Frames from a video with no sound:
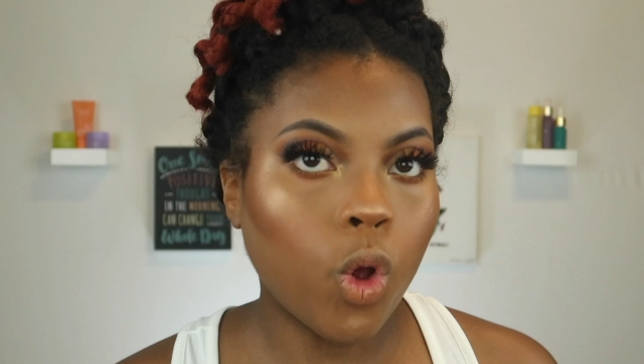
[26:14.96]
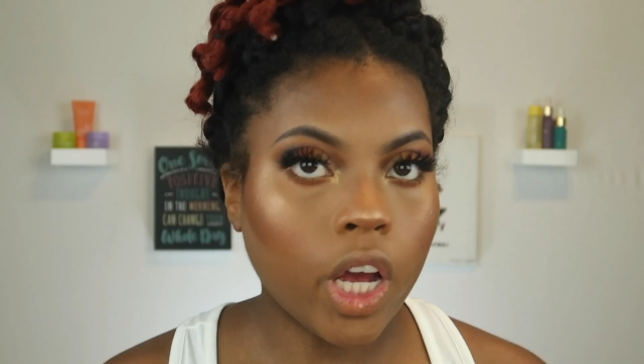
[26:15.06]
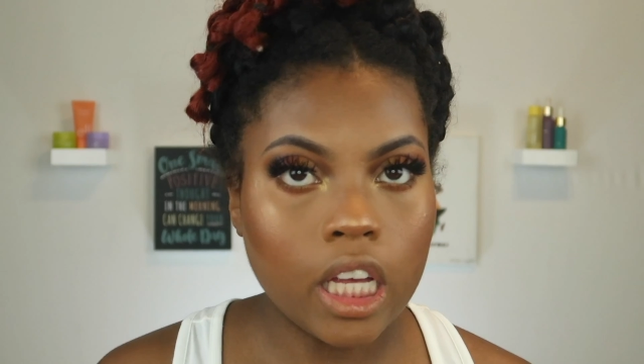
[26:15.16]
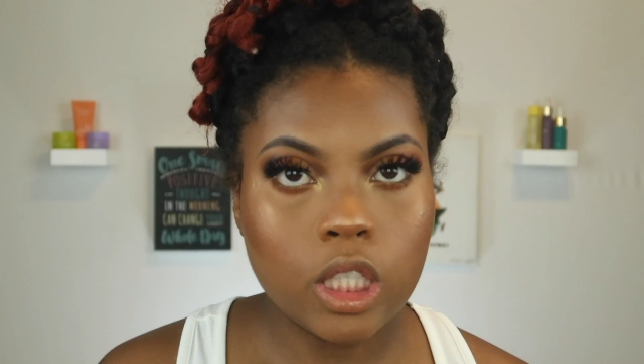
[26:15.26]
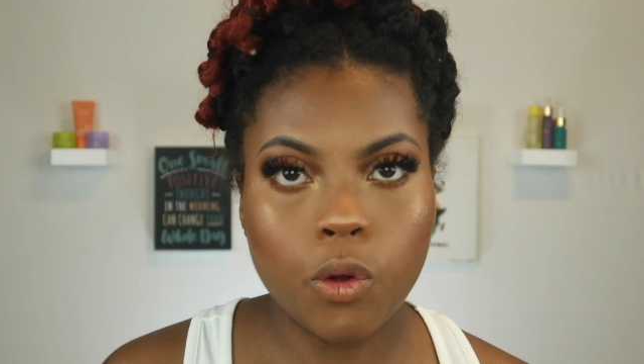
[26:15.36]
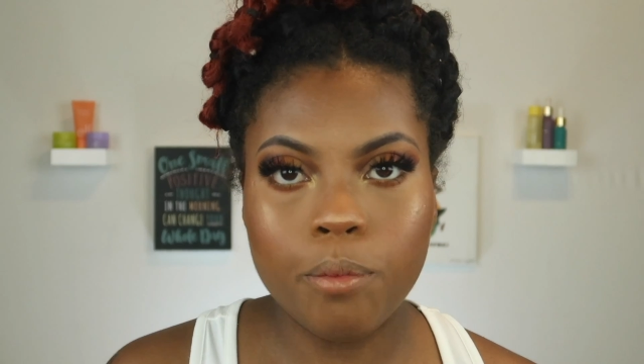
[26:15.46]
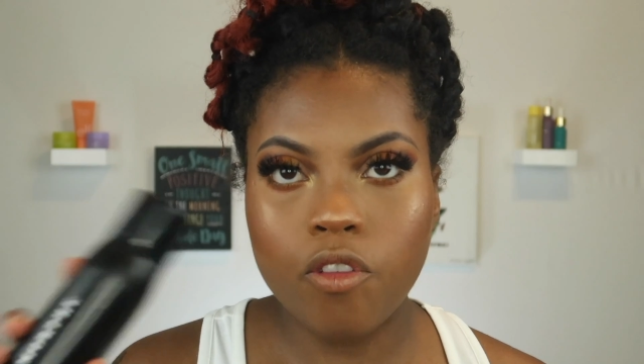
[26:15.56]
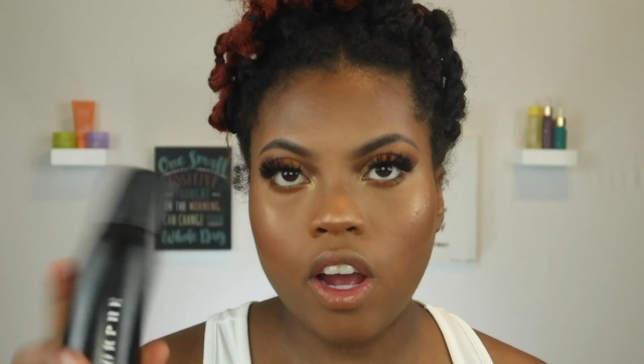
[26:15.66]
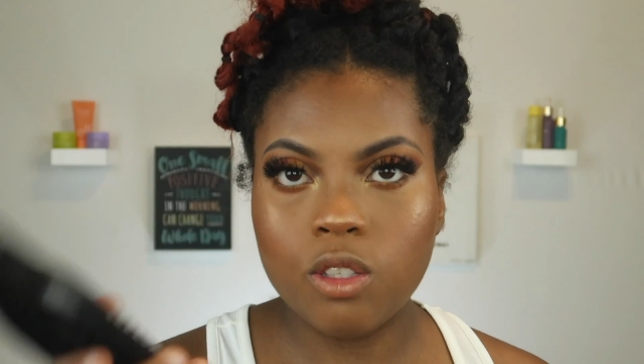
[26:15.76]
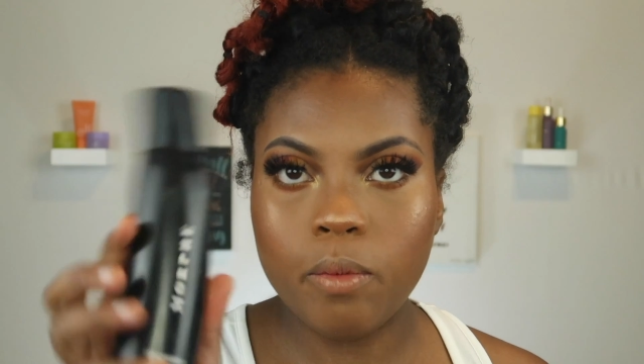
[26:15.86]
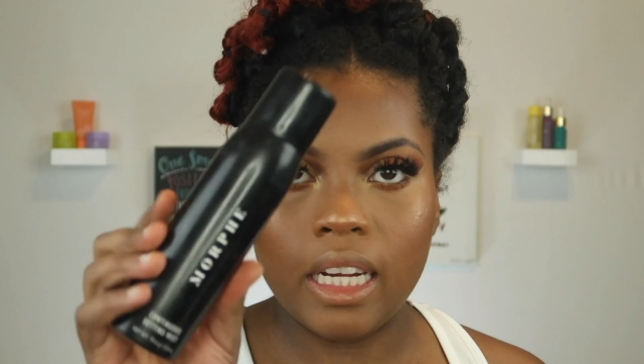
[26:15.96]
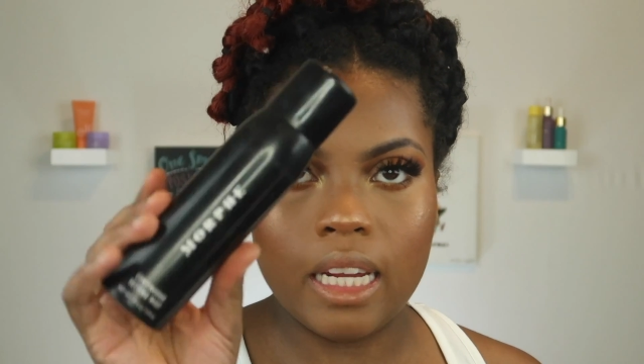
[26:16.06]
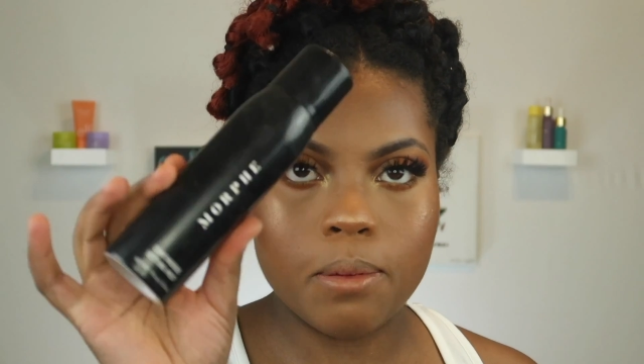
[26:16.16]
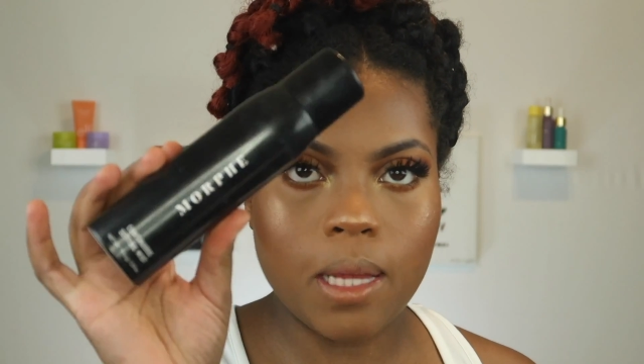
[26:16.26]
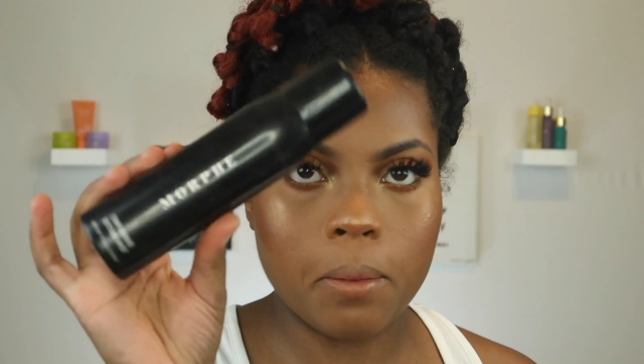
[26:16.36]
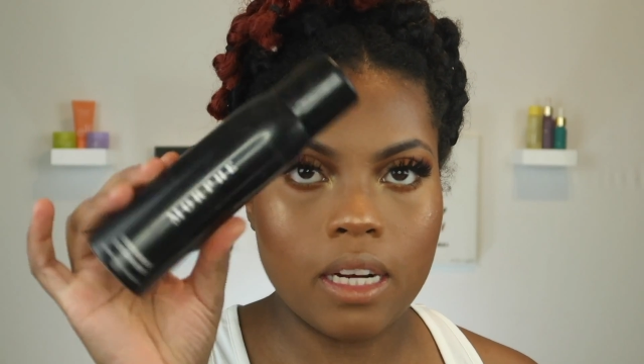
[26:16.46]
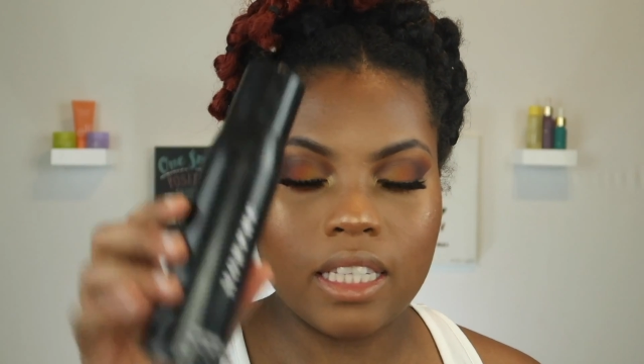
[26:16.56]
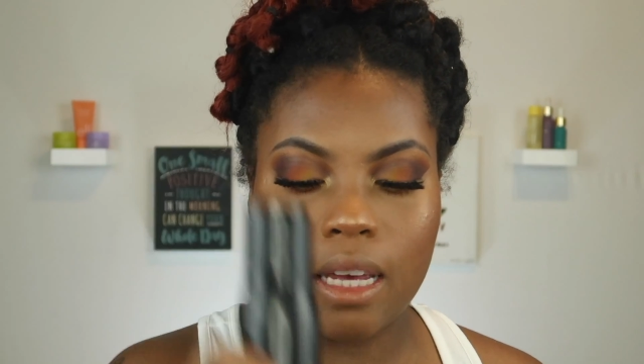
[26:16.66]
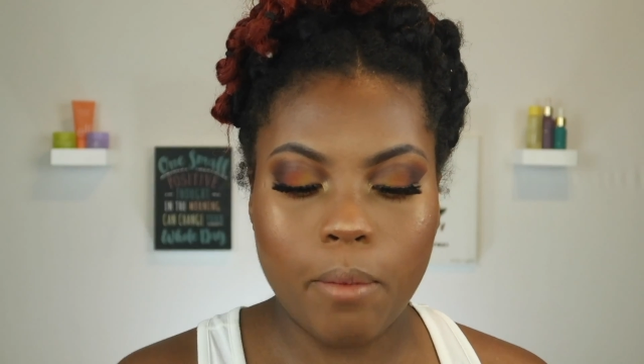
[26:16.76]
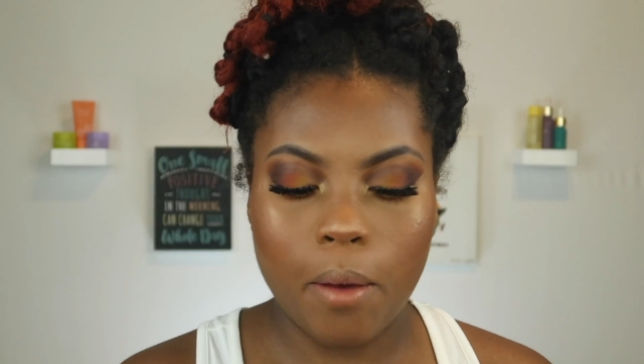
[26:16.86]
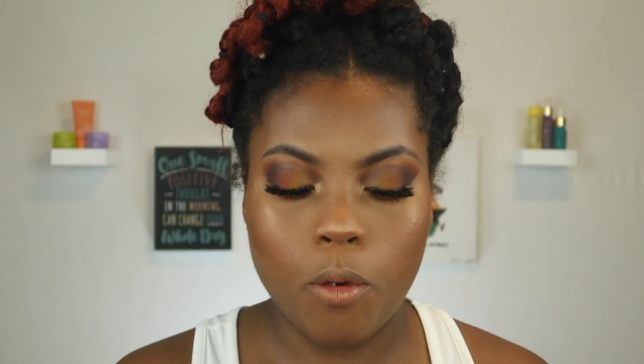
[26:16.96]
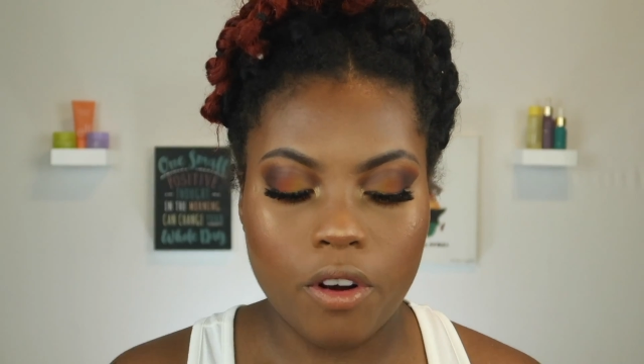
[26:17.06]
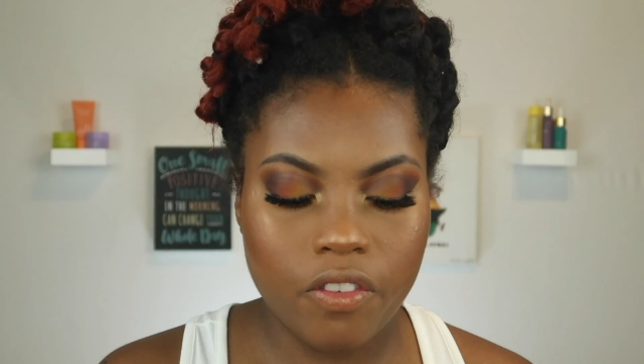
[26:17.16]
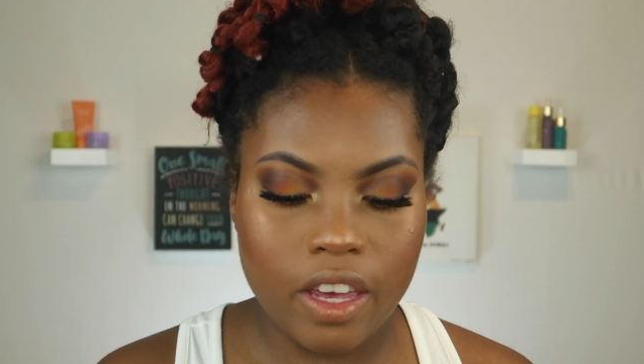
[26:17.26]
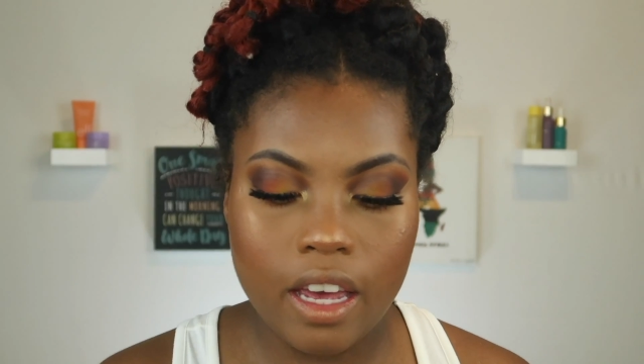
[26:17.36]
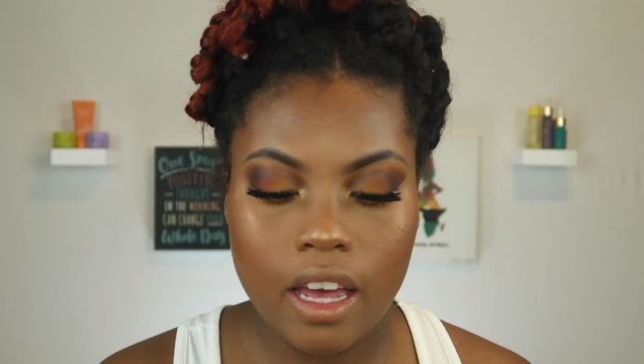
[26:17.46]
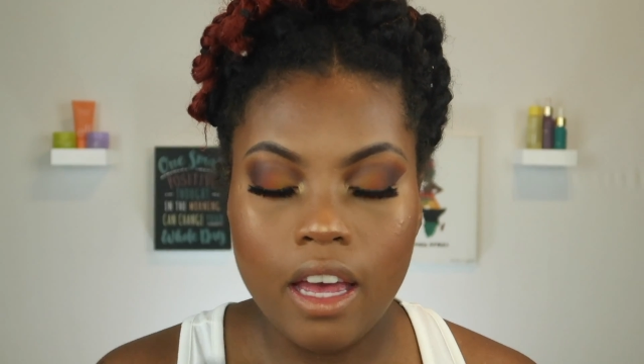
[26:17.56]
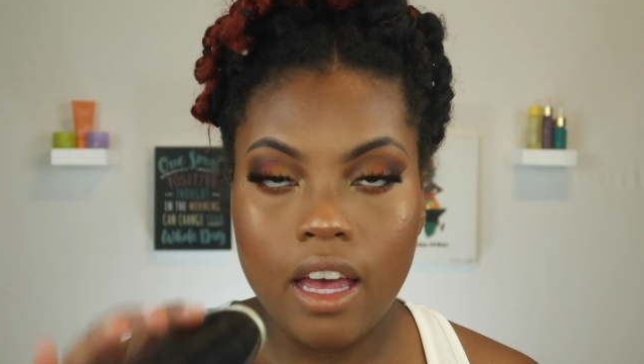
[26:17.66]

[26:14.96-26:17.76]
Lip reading: Okay, so before I do my lips, I'm gonna take my Morphe